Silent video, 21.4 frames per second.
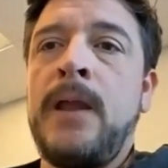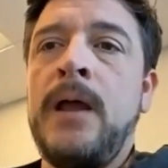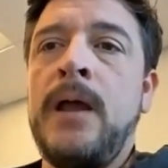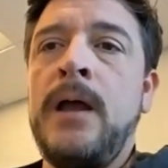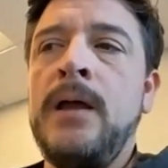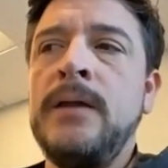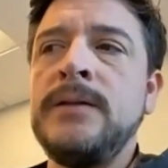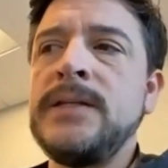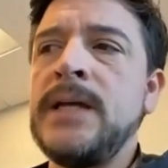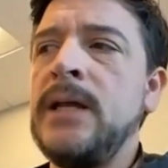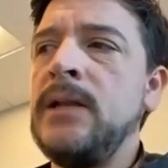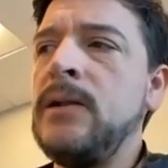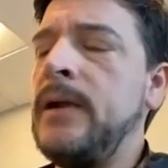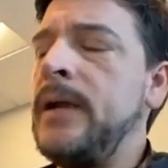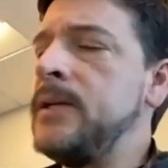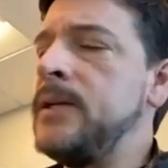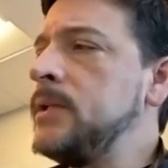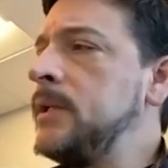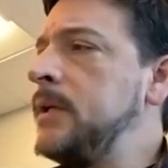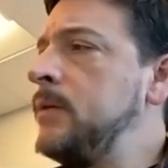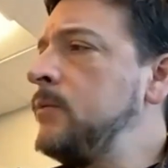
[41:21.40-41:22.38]
Tyler,
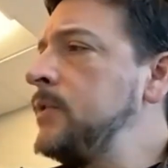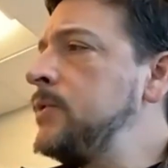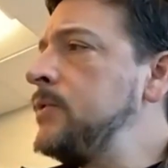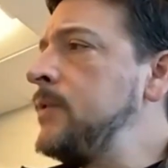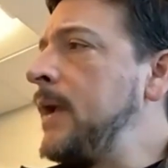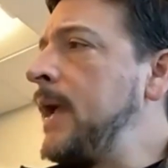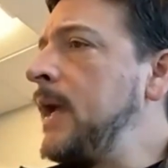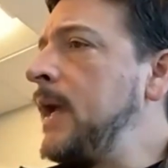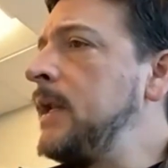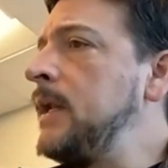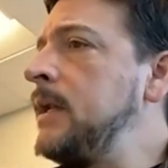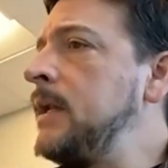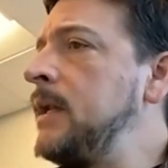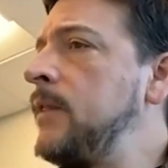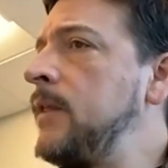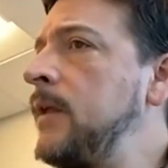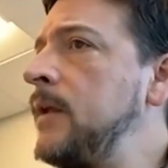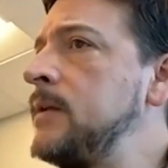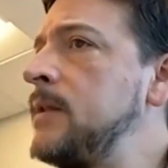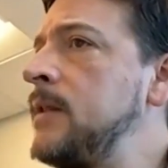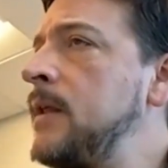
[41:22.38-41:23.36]
Angeline, would you add
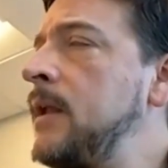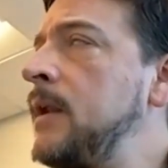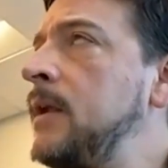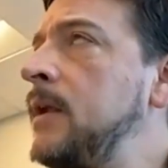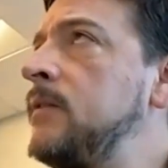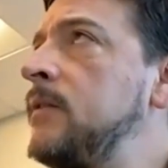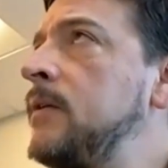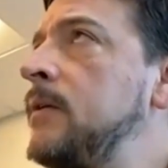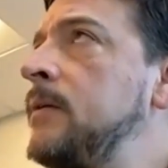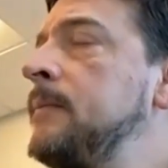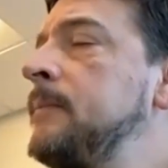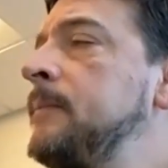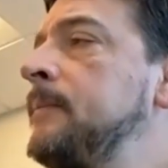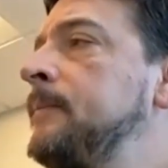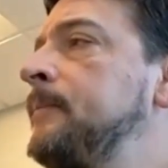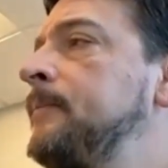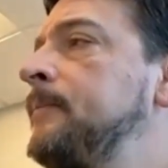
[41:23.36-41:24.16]
anything to that answer?